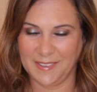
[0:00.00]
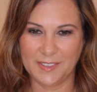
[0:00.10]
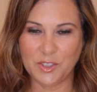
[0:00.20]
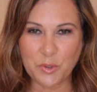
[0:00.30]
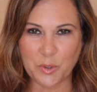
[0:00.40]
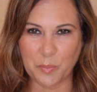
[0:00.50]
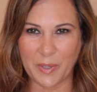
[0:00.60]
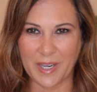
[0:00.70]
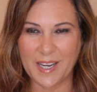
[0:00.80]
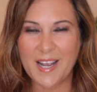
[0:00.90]
So
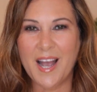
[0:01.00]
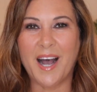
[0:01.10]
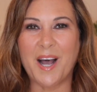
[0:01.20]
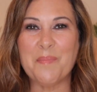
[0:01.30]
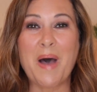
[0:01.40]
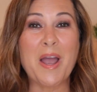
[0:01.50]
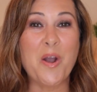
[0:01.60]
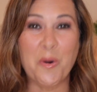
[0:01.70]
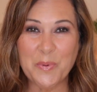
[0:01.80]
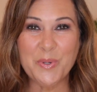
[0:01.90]
pretty. I
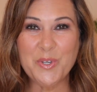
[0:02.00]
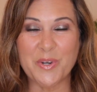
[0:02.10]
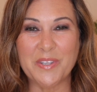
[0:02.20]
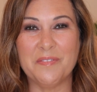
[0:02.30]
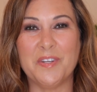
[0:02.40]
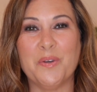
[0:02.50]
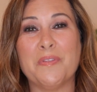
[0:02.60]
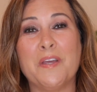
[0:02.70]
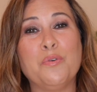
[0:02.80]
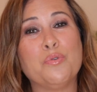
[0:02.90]
hope you enjoyed the video.
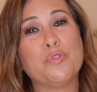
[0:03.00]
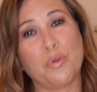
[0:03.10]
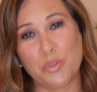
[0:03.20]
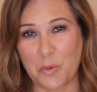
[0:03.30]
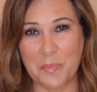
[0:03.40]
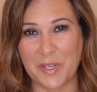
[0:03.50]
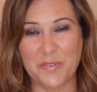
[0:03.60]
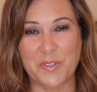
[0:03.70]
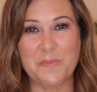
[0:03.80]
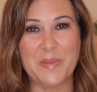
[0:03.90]
Thank you so much
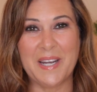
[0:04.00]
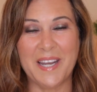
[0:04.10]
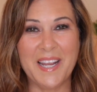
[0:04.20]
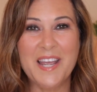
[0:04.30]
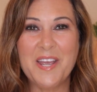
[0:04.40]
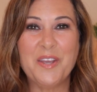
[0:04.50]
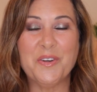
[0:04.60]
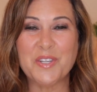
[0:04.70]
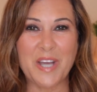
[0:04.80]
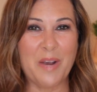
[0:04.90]
for spending
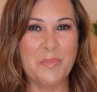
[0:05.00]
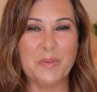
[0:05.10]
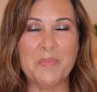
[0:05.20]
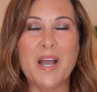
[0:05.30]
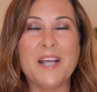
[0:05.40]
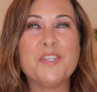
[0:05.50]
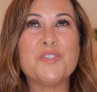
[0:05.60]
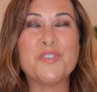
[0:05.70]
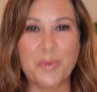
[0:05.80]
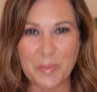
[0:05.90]
your time with me. I
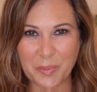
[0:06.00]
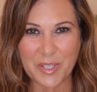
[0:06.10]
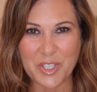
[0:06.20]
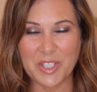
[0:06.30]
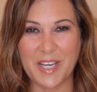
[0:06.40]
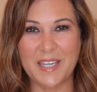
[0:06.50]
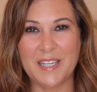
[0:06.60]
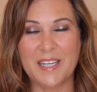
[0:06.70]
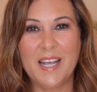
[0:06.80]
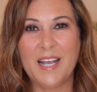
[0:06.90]
so appreciate
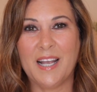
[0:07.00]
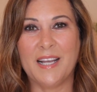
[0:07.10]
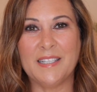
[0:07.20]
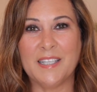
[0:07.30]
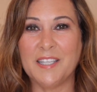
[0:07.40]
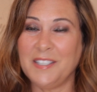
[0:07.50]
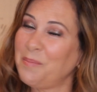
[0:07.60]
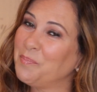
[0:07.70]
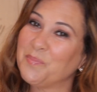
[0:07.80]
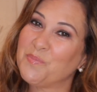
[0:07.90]
it. And
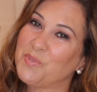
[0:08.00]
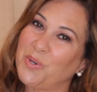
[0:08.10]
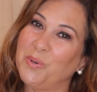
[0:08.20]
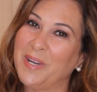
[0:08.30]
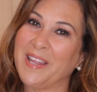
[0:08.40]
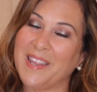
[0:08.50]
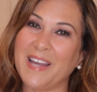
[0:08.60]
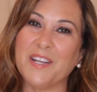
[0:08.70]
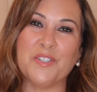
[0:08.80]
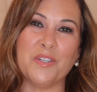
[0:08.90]
so
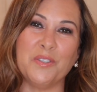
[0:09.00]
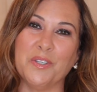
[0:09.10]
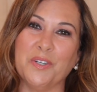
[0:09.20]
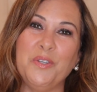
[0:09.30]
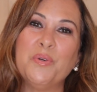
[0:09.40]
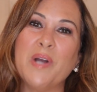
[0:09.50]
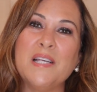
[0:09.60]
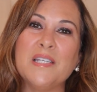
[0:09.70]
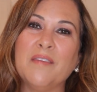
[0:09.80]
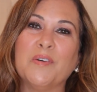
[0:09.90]
that is the look. You
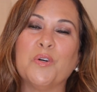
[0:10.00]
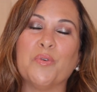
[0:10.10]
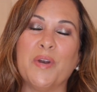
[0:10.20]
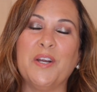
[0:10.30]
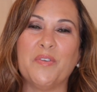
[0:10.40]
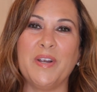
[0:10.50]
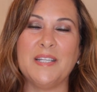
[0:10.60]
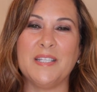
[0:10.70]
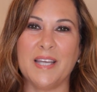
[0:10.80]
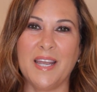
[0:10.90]
guys have a
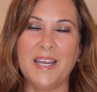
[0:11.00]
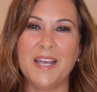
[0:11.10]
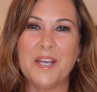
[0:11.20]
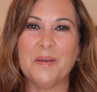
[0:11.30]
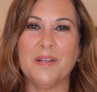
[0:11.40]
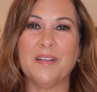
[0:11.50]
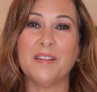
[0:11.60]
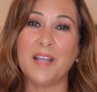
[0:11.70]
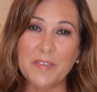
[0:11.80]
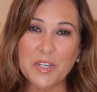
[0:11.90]
great day.
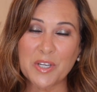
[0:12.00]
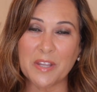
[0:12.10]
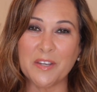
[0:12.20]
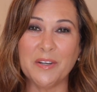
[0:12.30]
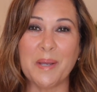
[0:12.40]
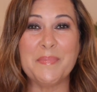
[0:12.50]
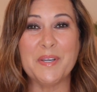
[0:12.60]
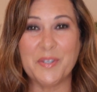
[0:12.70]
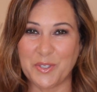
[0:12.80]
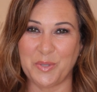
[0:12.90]
Love each other and be
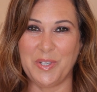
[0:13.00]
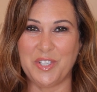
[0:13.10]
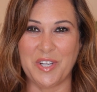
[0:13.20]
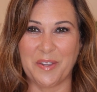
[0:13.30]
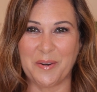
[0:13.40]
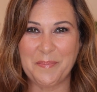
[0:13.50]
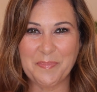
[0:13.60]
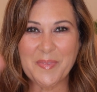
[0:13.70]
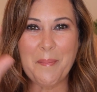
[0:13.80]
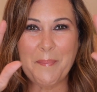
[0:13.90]
good to each other.
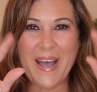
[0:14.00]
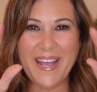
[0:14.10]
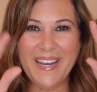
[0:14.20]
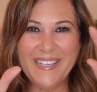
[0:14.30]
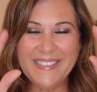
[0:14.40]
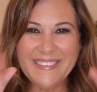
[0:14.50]
Bye.